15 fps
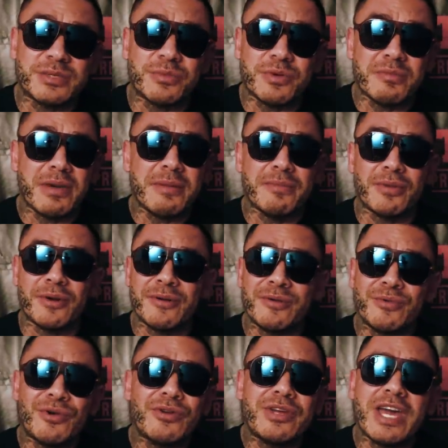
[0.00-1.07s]
And remember,
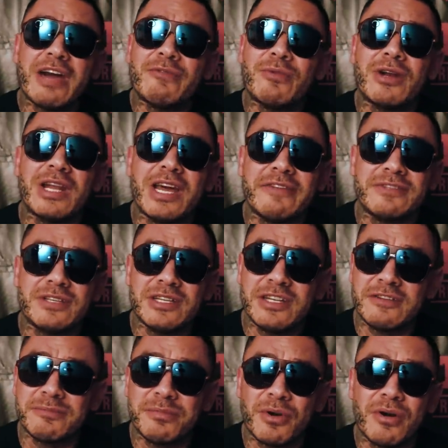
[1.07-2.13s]
we only have one life to
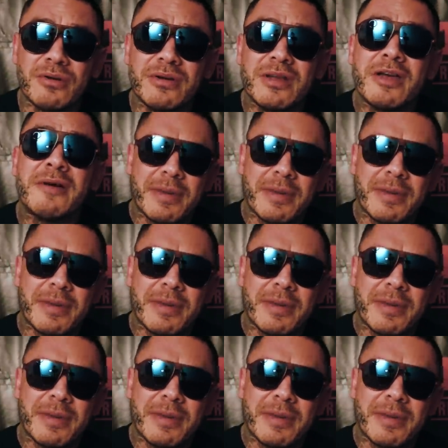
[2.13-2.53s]
live, bro.